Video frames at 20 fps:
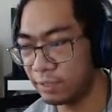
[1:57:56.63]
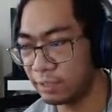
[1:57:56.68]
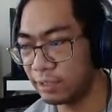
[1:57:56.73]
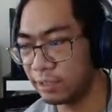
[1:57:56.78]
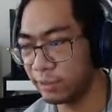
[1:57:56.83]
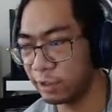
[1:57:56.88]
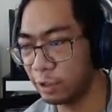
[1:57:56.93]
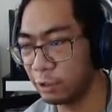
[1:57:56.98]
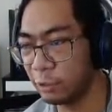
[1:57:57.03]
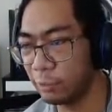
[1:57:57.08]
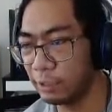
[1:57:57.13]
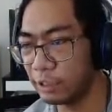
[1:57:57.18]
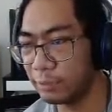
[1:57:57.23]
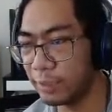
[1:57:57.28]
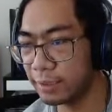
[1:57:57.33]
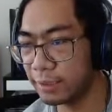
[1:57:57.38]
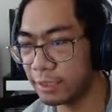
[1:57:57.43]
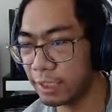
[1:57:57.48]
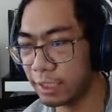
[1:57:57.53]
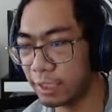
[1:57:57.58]
Chewy's
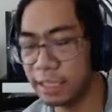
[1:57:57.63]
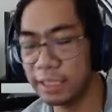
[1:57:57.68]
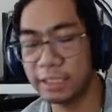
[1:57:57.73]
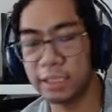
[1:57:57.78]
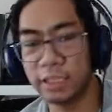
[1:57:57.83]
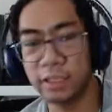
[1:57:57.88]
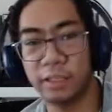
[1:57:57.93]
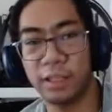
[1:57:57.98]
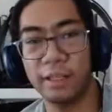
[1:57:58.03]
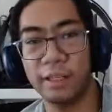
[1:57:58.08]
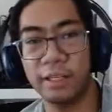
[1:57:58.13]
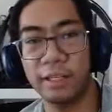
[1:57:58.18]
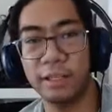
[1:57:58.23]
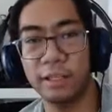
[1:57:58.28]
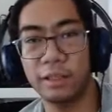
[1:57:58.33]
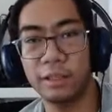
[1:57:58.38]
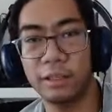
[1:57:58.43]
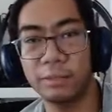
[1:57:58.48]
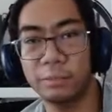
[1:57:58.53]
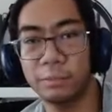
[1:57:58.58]
Meantime. He hasn't done it.
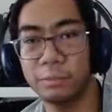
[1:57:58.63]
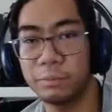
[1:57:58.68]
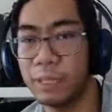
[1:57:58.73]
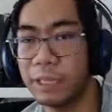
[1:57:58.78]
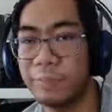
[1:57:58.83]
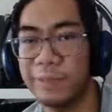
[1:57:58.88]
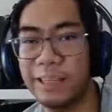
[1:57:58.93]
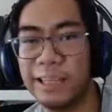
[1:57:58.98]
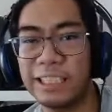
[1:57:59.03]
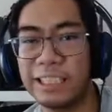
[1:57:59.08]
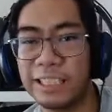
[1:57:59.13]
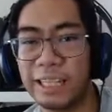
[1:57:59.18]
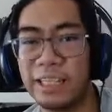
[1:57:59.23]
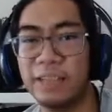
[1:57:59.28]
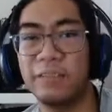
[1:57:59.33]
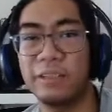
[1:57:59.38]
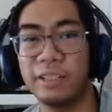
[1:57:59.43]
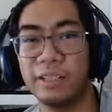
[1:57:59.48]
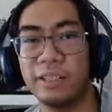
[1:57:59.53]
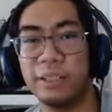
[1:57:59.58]
Maybe he's not
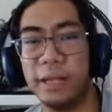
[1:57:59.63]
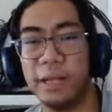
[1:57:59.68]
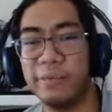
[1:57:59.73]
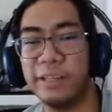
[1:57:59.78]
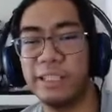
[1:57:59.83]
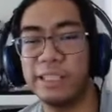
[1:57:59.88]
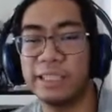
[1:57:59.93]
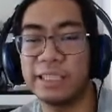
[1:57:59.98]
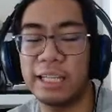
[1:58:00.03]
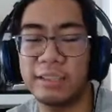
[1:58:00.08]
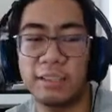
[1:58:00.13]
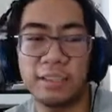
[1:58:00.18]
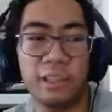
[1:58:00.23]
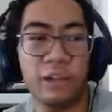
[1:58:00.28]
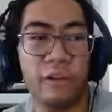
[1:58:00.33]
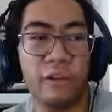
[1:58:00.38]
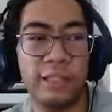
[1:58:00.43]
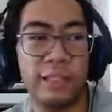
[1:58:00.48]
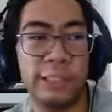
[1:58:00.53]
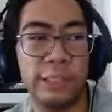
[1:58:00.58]

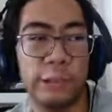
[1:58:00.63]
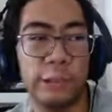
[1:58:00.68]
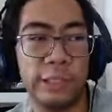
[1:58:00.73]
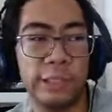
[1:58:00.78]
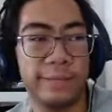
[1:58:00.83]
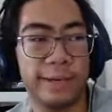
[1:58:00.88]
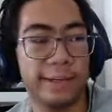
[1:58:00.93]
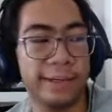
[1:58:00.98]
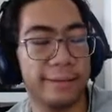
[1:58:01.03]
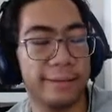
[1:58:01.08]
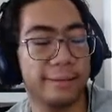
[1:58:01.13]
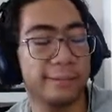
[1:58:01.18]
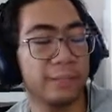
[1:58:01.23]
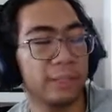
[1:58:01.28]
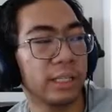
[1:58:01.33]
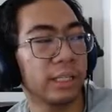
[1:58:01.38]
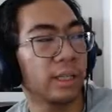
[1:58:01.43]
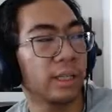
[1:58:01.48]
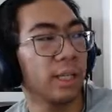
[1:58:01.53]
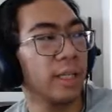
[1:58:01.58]
going to do it. But
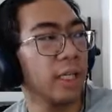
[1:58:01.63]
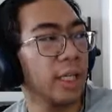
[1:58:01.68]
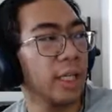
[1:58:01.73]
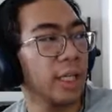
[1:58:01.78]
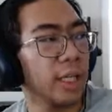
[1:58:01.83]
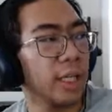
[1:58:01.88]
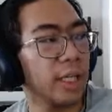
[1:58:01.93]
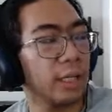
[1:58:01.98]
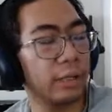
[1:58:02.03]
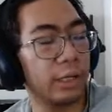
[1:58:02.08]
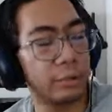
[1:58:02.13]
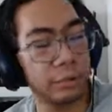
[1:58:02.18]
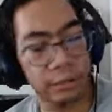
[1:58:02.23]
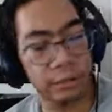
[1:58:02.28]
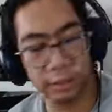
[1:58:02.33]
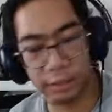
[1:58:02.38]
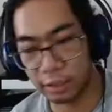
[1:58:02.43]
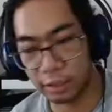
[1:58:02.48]
what was it